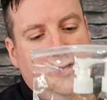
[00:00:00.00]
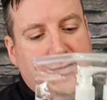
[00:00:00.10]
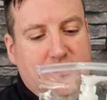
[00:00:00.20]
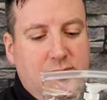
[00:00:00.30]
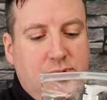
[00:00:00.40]

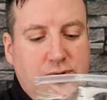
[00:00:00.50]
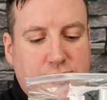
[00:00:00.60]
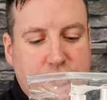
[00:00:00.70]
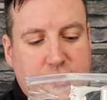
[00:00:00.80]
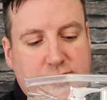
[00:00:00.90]
I've got brown
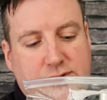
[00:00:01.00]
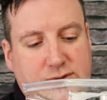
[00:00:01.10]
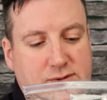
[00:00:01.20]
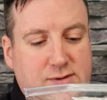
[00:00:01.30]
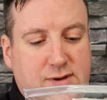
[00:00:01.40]
sauce,
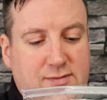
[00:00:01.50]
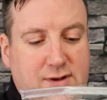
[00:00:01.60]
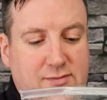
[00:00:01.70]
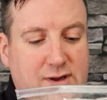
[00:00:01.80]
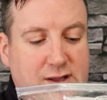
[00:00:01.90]
I've
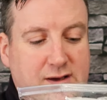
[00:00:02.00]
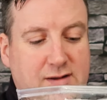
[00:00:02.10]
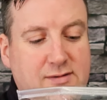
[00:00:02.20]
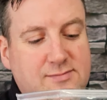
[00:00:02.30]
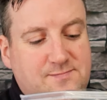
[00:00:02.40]
got
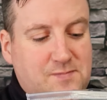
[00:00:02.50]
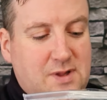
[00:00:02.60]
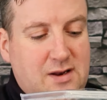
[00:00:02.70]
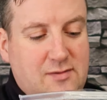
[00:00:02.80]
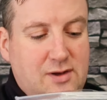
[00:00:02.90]
vinegar,
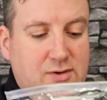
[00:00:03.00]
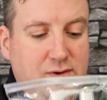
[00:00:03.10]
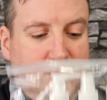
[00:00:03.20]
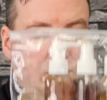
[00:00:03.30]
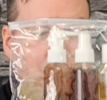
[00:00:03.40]
and I've got
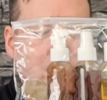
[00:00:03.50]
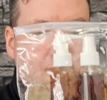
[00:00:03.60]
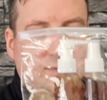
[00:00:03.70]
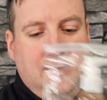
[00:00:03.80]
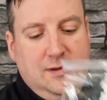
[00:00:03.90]
cooking oil,
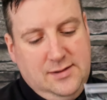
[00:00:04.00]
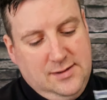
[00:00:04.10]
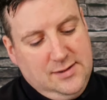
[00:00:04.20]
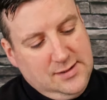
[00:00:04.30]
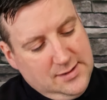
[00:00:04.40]

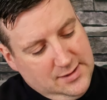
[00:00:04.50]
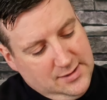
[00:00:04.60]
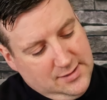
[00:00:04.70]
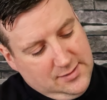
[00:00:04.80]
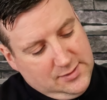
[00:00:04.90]

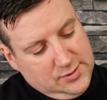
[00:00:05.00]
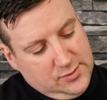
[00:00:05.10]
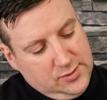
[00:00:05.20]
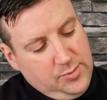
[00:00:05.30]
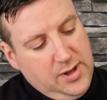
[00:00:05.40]

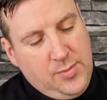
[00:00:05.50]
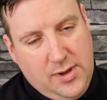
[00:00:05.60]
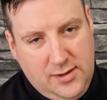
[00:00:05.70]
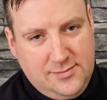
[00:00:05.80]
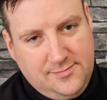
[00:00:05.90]
salt and
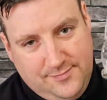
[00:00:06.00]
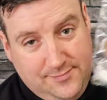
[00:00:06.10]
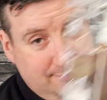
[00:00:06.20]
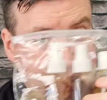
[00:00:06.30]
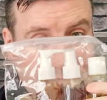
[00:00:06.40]
pepper.
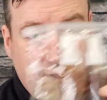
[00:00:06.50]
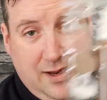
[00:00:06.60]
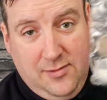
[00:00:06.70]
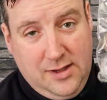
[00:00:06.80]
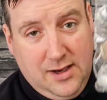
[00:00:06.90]

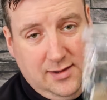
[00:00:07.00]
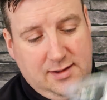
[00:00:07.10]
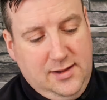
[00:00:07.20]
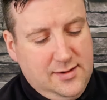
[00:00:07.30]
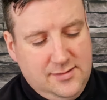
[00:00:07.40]
Great wee
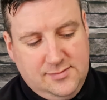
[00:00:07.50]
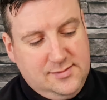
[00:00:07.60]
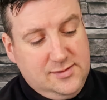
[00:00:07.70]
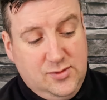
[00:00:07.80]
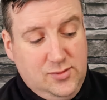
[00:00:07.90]
idea.
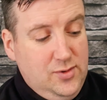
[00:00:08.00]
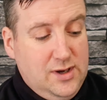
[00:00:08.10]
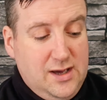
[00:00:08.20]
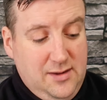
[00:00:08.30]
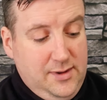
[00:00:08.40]
Don't know who, I
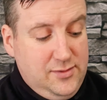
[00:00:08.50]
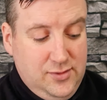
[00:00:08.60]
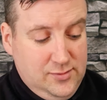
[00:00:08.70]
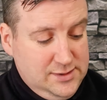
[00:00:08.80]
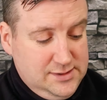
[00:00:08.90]
can't mind
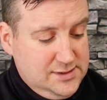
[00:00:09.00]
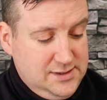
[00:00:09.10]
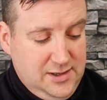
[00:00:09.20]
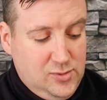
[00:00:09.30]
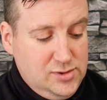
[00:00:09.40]
who it was. As I
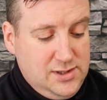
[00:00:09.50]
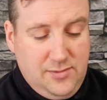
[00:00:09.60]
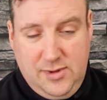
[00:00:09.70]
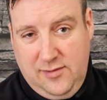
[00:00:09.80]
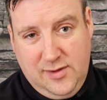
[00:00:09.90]
say, I watched
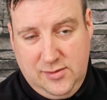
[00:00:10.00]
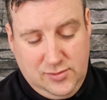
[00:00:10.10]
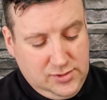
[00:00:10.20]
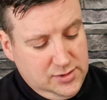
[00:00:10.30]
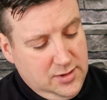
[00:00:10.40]
that many
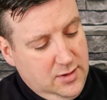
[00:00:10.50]
videos.